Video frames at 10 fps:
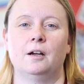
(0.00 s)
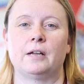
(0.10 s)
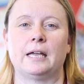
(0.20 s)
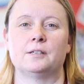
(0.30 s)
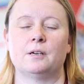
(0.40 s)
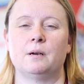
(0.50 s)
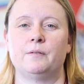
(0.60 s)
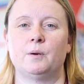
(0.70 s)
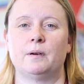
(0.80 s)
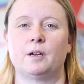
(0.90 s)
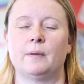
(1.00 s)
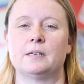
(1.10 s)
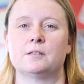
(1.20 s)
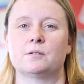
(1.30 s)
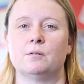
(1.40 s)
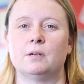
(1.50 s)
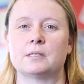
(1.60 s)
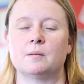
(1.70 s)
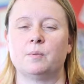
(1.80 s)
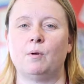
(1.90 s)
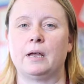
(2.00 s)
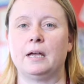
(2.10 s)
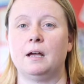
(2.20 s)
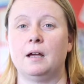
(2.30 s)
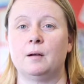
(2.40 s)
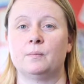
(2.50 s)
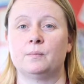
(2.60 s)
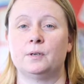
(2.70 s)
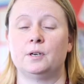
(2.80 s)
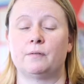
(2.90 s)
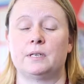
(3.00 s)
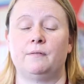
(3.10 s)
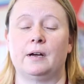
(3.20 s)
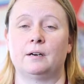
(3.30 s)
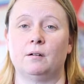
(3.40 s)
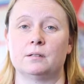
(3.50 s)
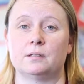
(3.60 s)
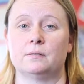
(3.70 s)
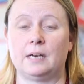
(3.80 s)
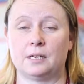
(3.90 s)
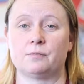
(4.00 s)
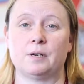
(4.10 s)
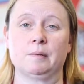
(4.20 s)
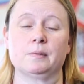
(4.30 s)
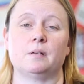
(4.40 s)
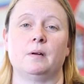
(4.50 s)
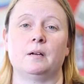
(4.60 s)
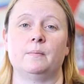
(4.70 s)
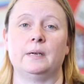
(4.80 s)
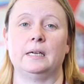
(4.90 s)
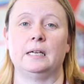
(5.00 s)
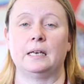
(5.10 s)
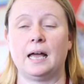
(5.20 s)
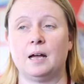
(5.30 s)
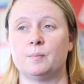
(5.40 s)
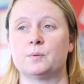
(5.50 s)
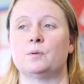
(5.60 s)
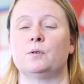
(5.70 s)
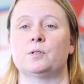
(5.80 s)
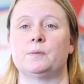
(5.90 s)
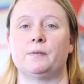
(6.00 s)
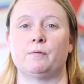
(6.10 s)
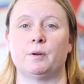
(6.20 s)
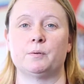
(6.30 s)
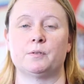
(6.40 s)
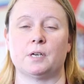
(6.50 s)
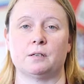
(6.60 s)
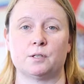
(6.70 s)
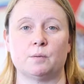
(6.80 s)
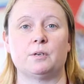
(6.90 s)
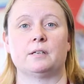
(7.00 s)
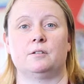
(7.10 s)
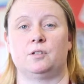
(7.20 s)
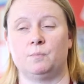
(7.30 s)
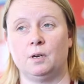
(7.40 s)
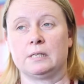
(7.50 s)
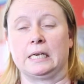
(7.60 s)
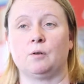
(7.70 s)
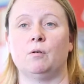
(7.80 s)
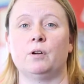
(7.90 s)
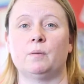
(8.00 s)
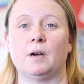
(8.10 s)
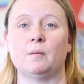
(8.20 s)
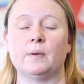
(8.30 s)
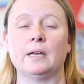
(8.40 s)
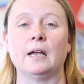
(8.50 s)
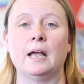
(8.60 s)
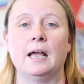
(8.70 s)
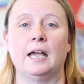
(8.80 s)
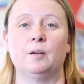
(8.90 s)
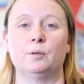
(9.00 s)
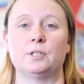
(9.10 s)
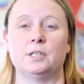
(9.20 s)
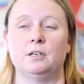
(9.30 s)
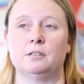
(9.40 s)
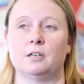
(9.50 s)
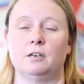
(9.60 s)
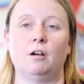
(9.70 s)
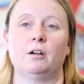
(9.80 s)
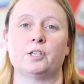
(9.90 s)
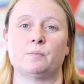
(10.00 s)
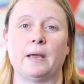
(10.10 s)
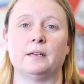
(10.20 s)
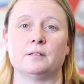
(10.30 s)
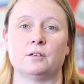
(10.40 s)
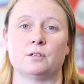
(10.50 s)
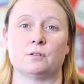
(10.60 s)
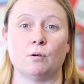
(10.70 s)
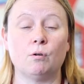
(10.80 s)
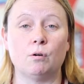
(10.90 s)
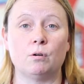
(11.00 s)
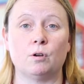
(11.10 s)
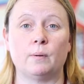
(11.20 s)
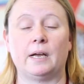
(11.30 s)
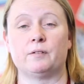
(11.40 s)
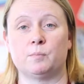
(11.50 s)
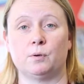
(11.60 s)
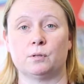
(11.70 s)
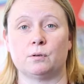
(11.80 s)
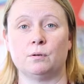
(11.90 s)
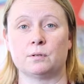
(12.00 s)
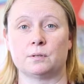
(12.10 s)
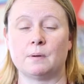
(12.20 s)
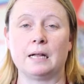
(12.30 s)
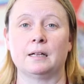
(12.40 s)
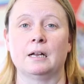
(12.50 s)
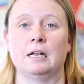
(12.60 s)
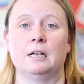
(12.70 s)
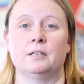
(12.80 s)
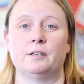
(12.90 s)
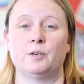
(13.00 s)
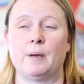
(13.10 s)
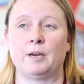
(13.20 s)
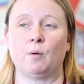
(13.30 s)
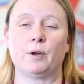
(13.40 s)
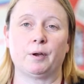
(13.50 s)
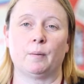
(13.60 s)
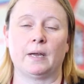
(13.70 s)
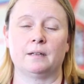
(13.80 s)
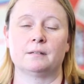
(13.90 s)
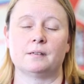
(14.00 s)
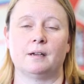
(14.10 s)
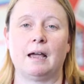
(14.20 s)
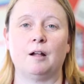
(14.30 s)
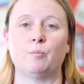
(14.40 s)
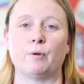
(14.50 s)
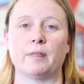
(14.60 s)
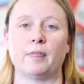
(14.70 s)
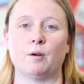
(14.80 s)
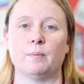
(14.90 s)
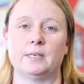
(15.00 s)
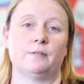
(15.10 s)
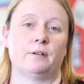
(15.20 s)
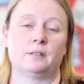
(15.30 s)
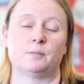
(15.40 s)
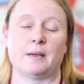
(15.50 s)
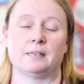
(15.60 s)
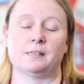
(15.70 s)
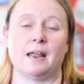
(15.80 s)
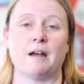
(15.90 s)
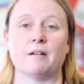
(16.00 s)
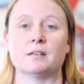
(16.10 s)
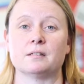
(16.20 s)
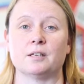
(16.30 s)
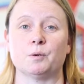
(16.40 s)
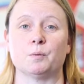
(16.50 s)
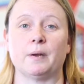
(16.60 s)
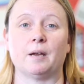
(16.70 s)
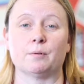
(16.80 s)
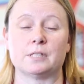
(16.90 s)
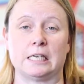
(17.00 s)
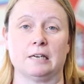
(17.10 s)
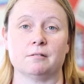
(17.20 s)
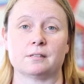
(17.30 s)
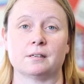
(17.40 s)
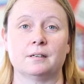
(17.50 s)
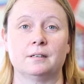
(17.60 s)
Okay, so if you were coming into school as an employer, you'd obviously find lots of classrooms. There might be labs or specific rooms for certain subjects such as music, or you might be able to use a large space such as the hall, or we have sports halls as well. So depending on what you're coming in to help with, there will be different spaces and areas that you would be able to use.